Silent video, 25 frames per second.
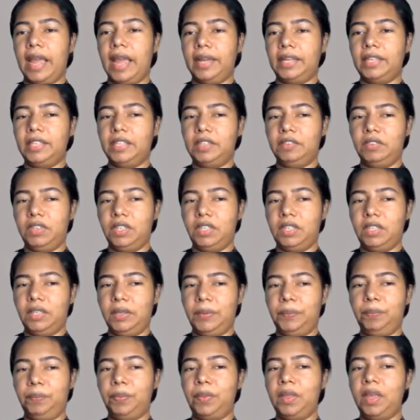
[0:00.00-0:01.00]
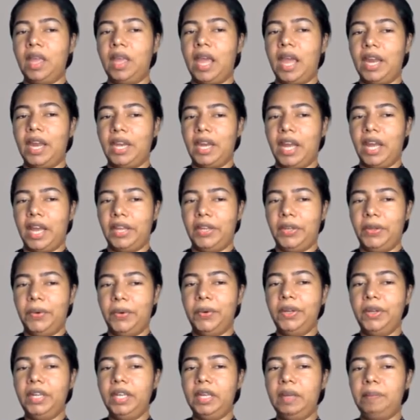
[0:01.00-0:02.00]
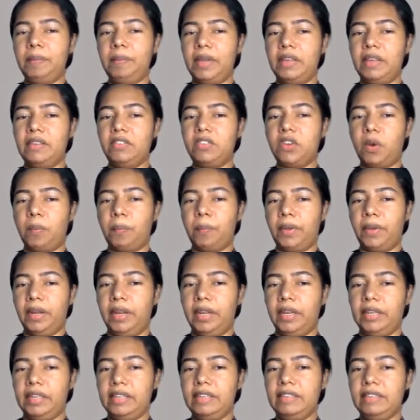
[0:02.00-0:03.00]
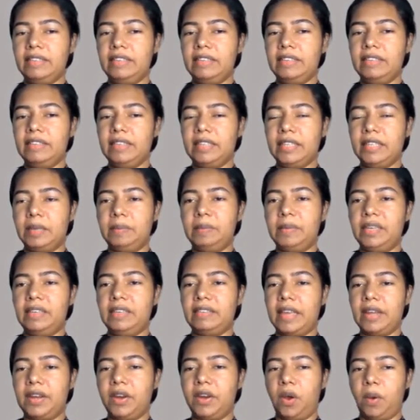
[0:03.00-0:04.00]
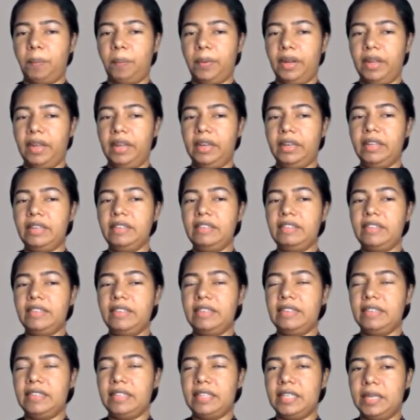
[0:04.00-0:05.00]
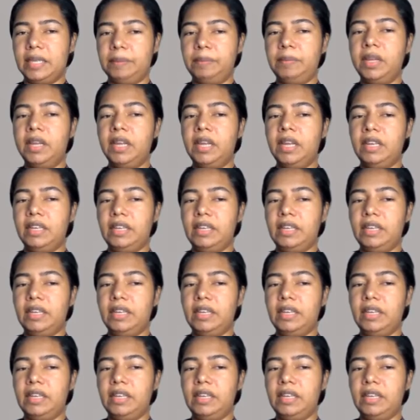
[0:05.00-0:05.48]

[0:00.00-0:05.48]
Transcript: activity. An IoT-based operating system is an operating system